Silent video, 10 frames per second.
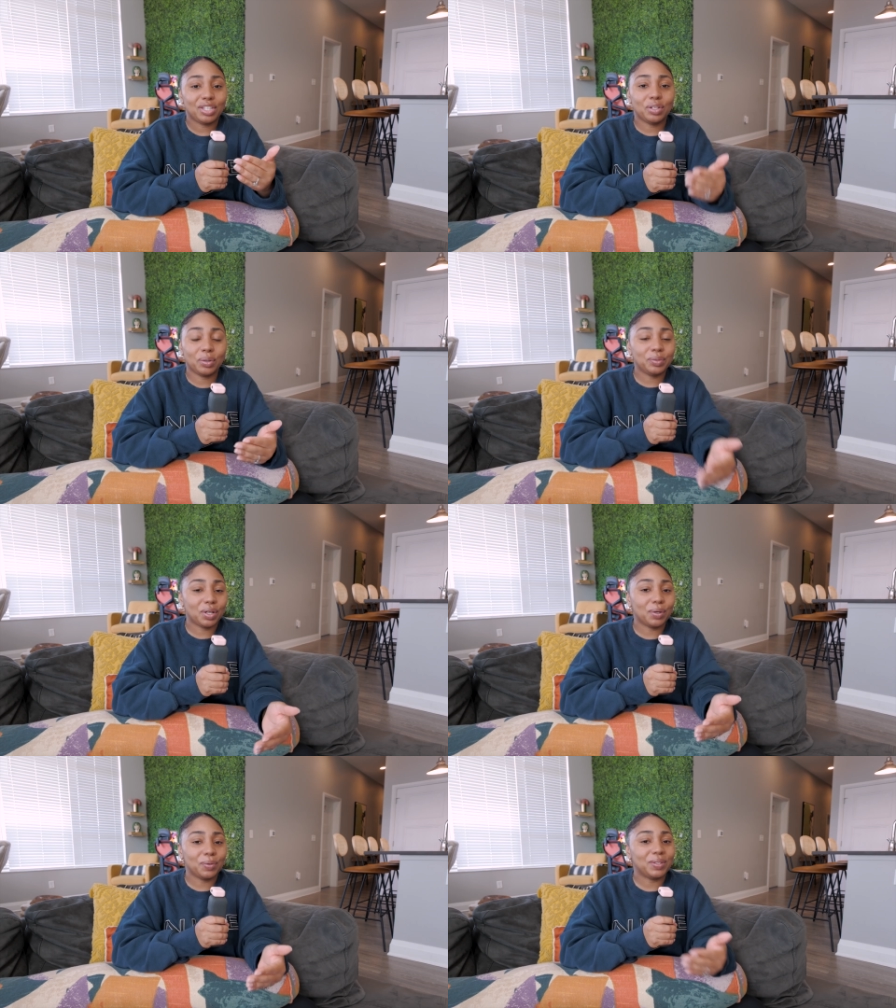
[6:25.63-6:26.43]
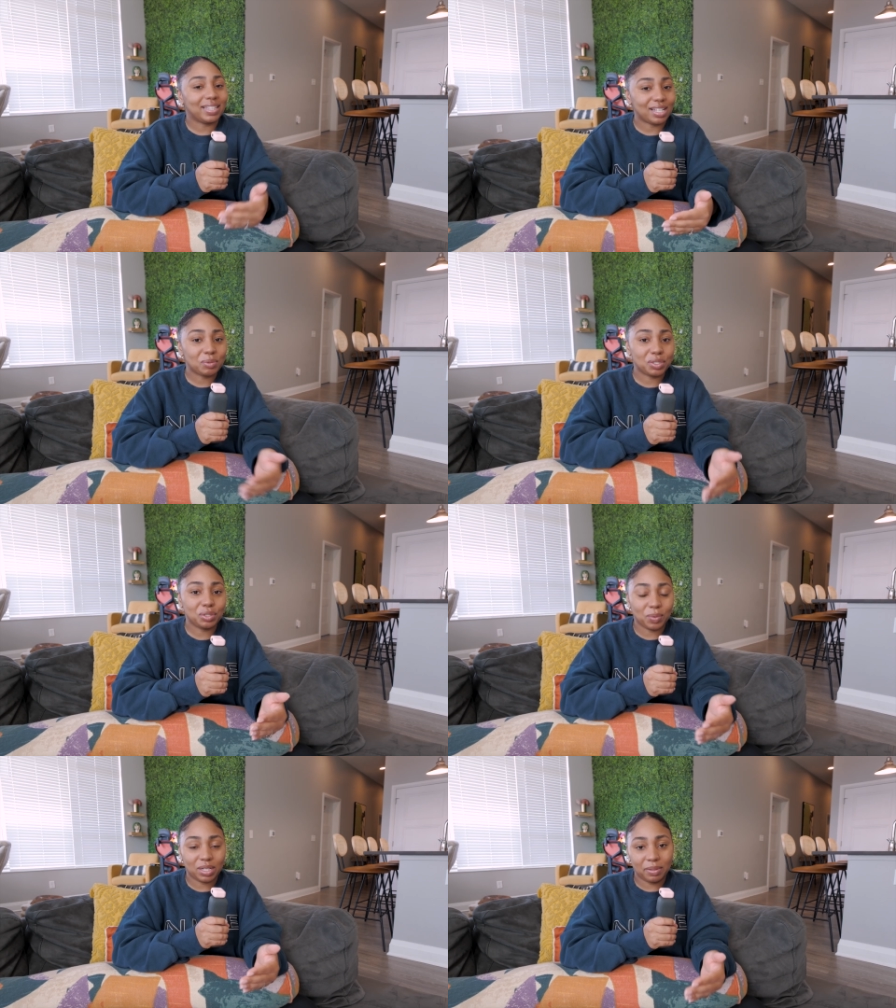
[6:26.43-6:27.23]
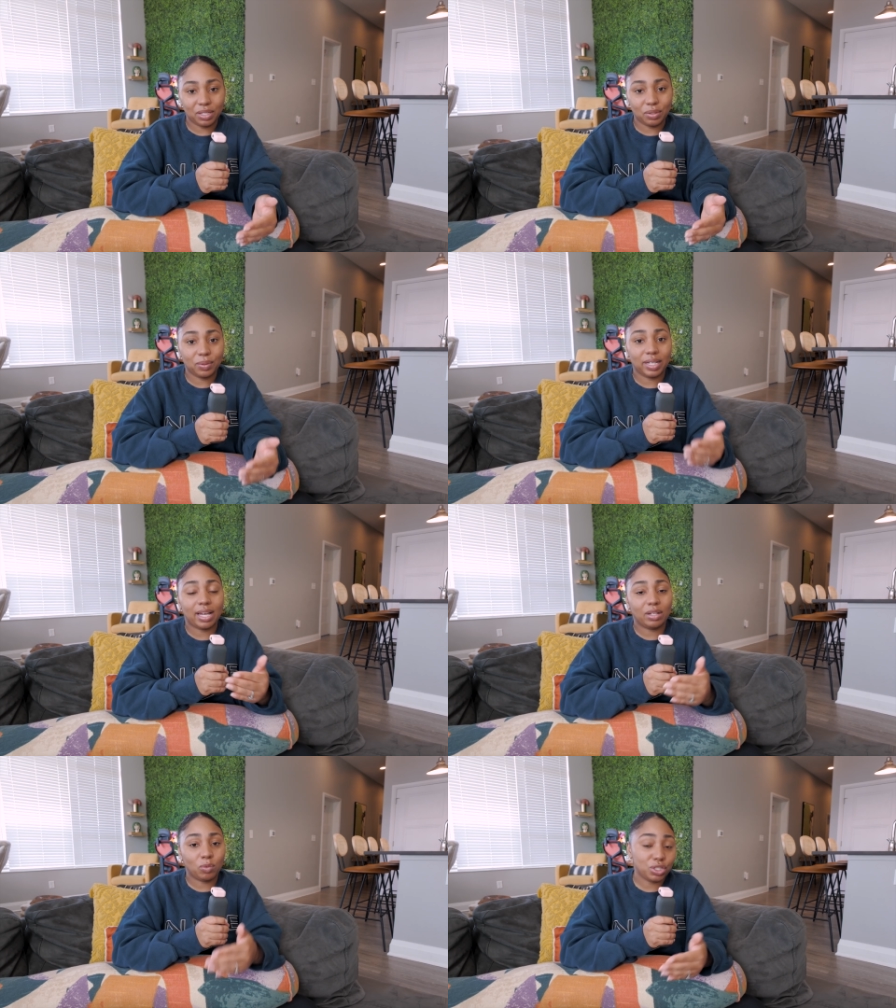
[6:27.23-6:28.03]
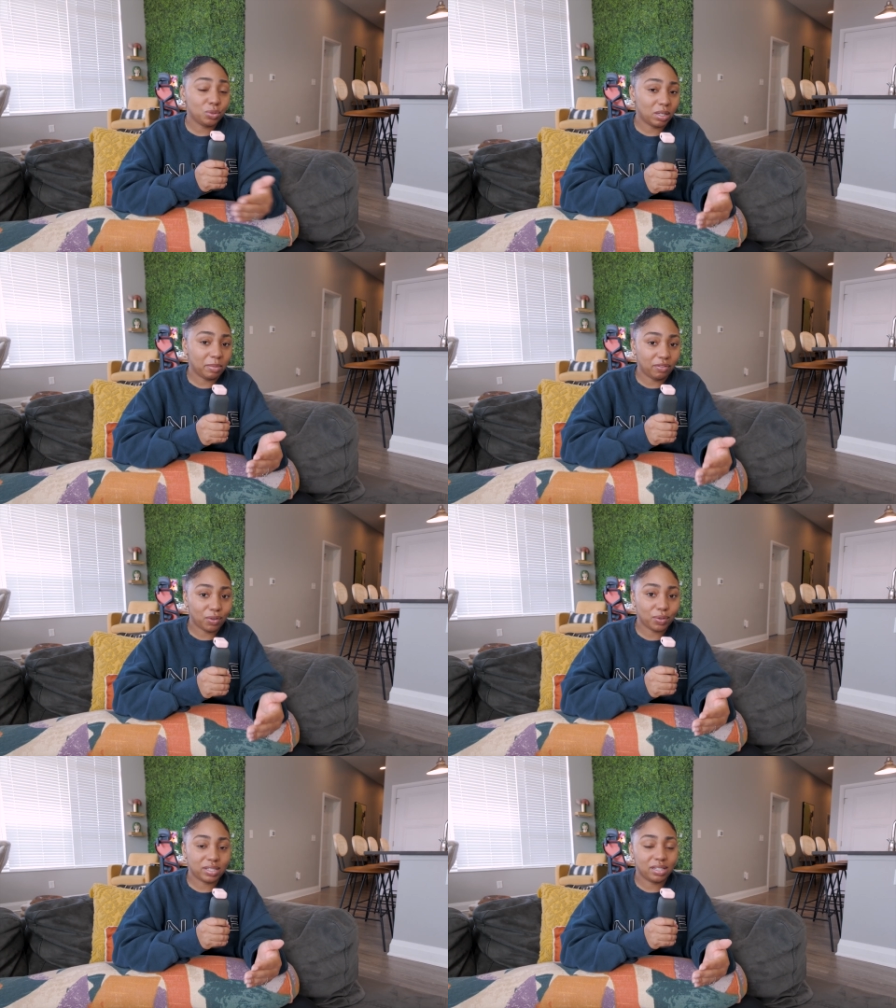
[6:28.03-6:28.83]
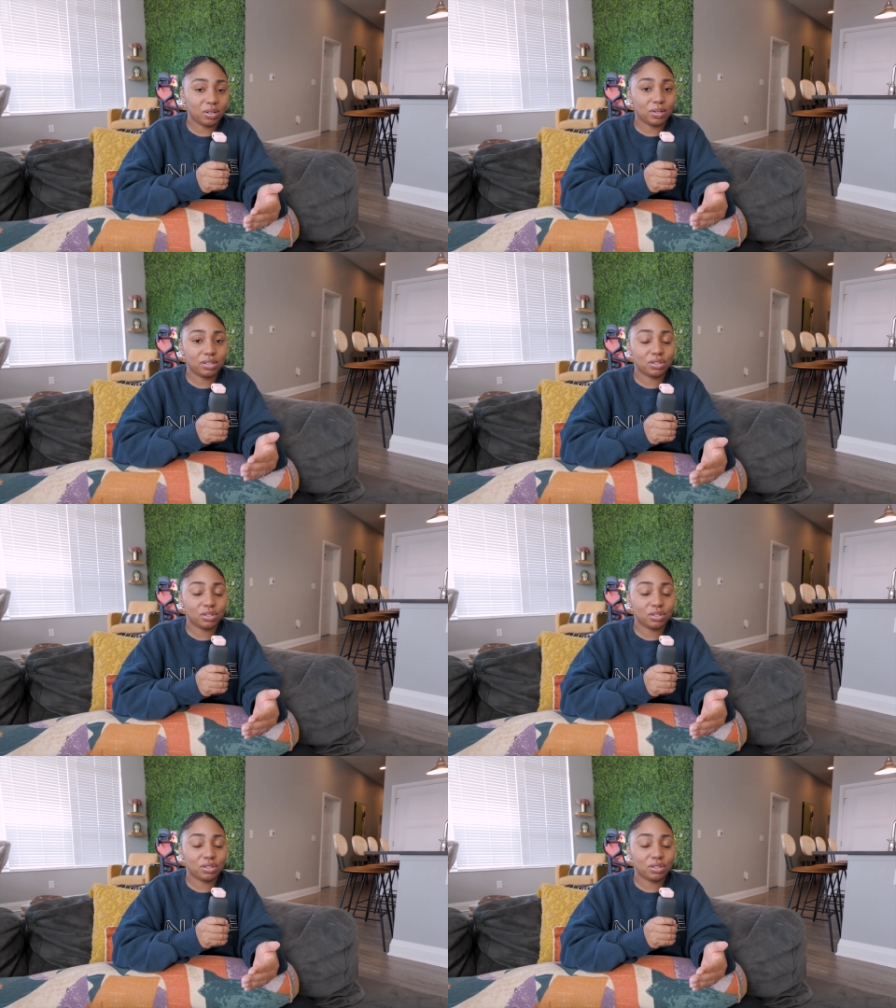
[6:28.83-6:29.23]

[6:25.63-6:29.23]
you'll know that that's what you want to be doing and what you want to be focusing on.